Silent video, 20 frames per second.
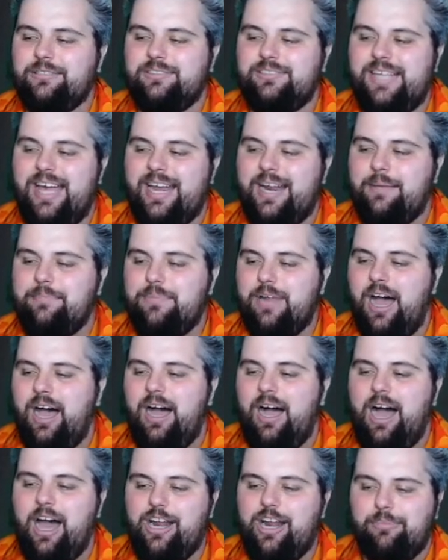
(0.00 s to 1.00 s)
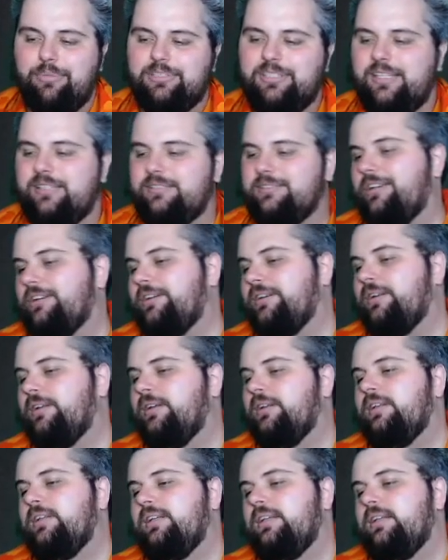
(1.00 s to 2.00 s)
That I'm not 100% certain.
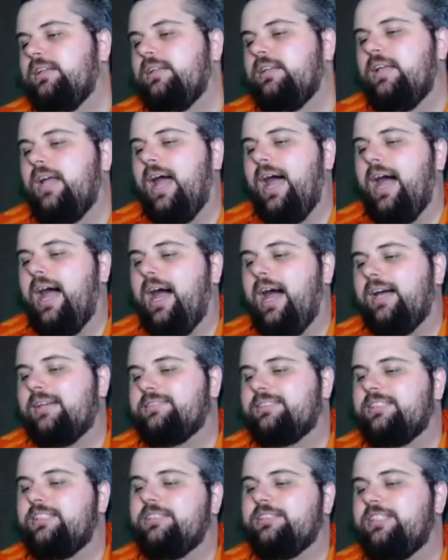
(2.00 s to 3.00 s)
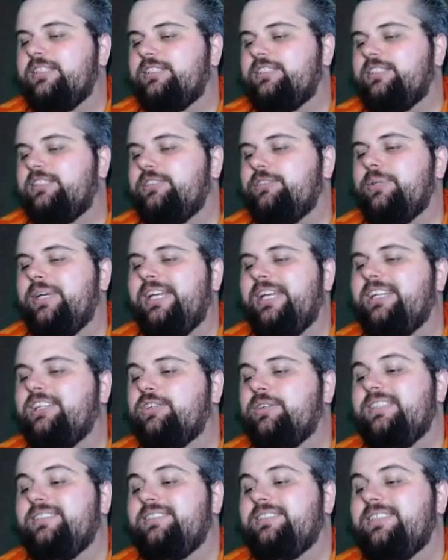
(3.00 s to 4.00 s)
Skill tier 2,
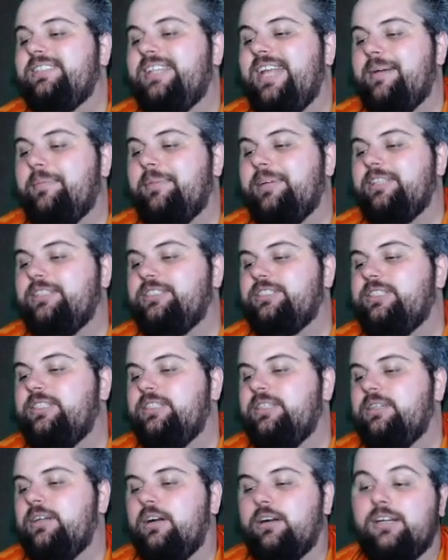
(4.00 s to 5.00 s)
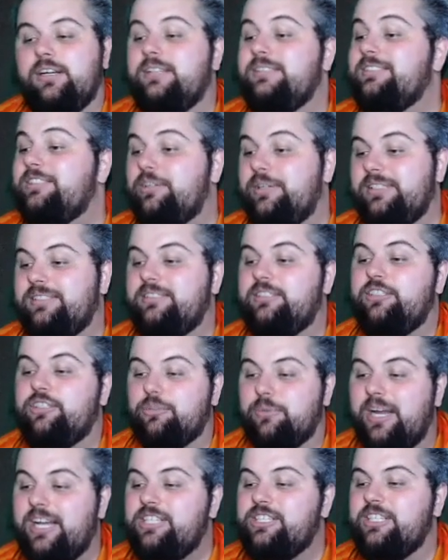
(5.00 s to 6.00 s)
increase the damage, or increase the
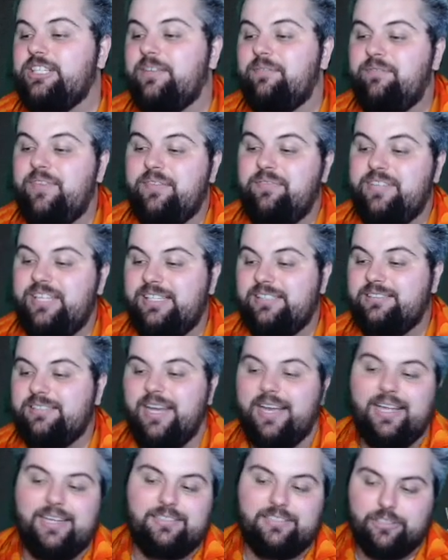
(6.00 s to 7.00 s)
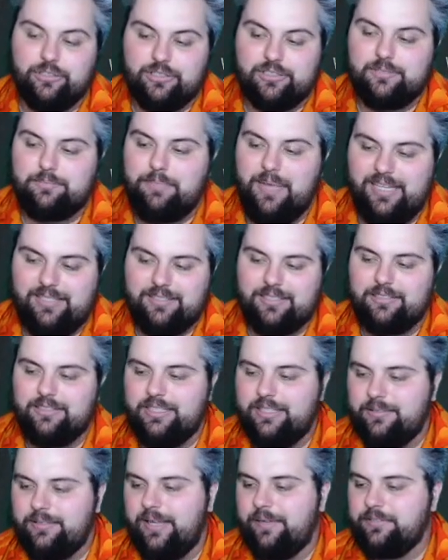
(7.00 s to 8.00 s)
duration to 15 seconds, so it just basically
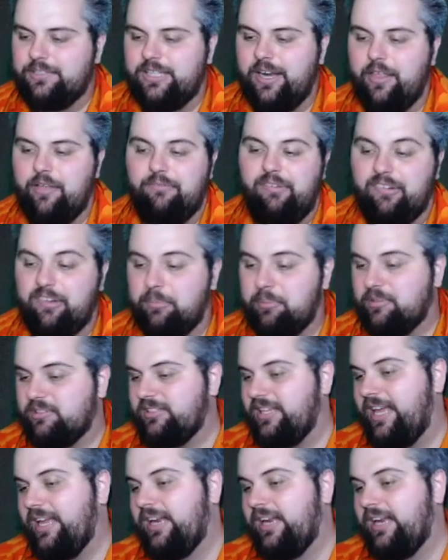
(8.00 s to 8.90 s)
gives you another 50%.